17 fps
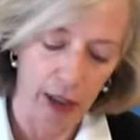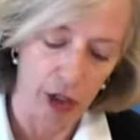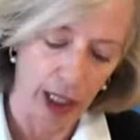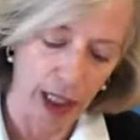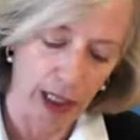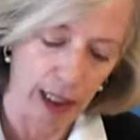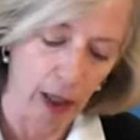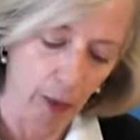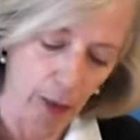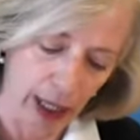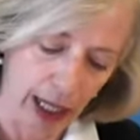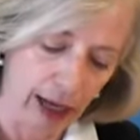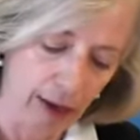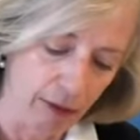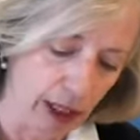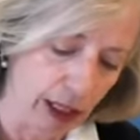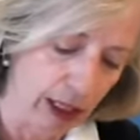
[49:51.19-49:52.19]
agenda. We
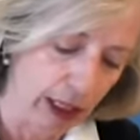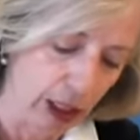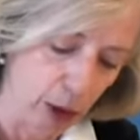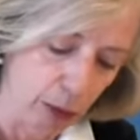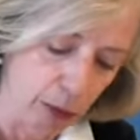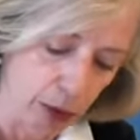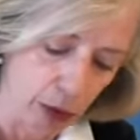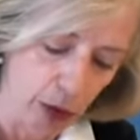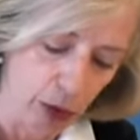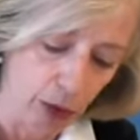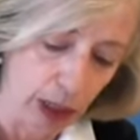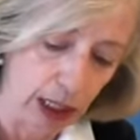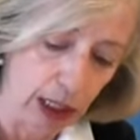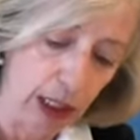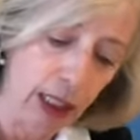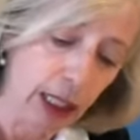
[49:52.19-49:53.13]
have the opportunity.